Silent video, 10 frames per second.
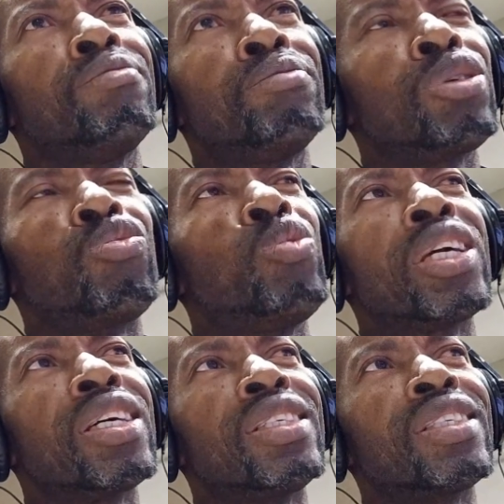put
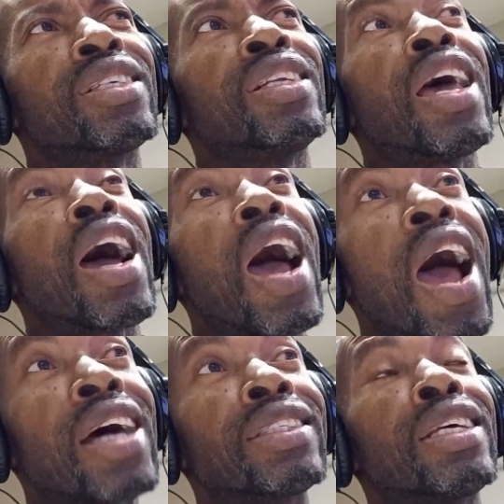wickedness in their
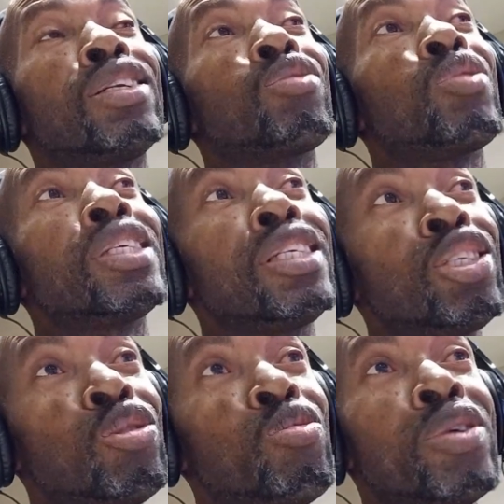hearts and look what they're
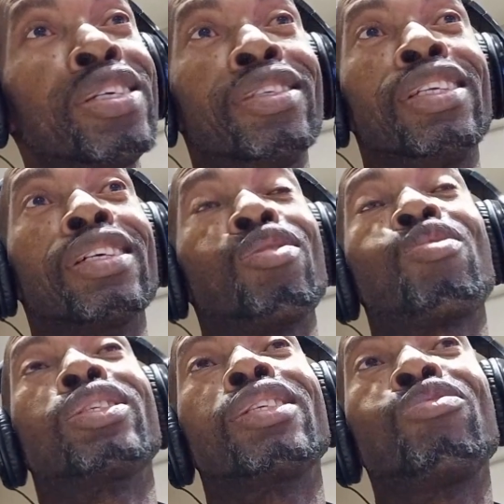doing. They're
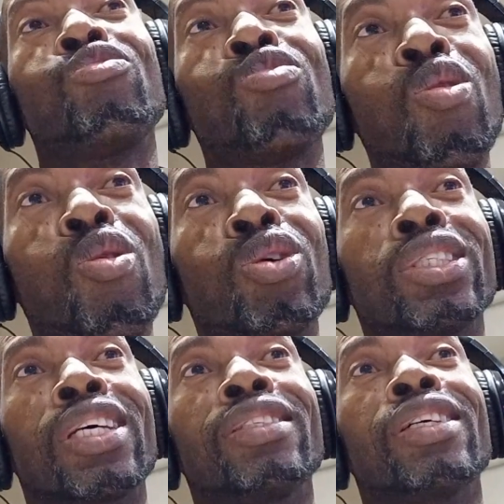causing
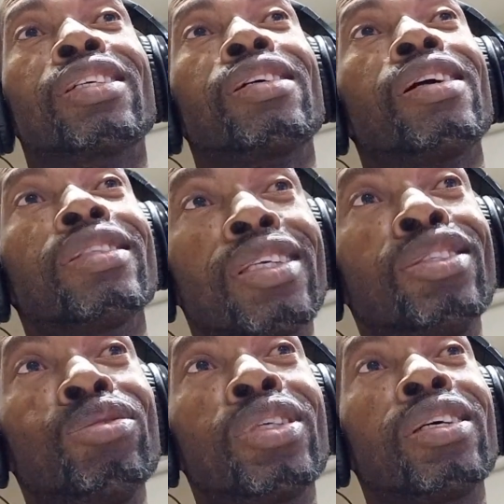wars and they
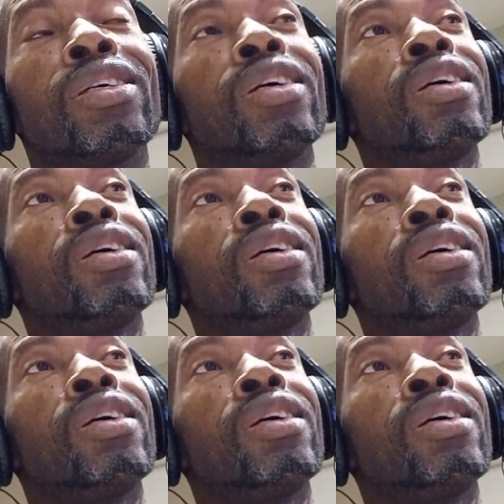continue to